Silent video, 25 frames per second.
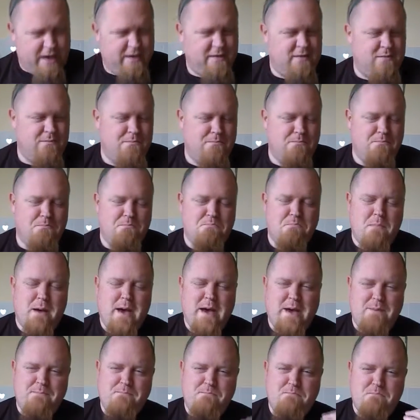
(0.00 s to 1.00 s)
it's
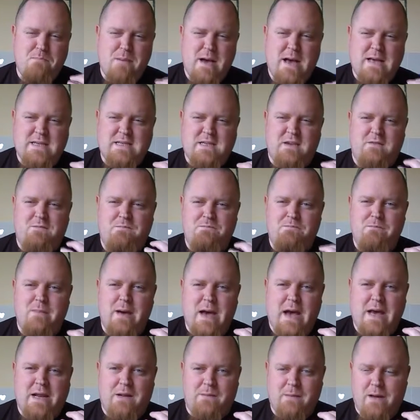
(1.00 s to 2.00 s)
massive
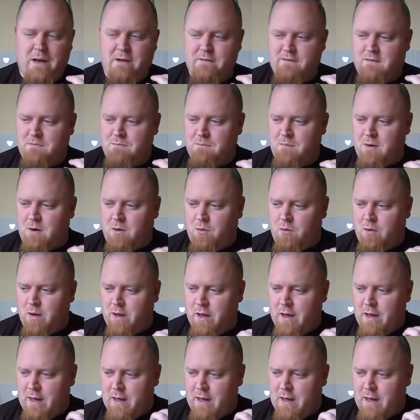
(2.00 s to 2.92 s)
amounts of malt.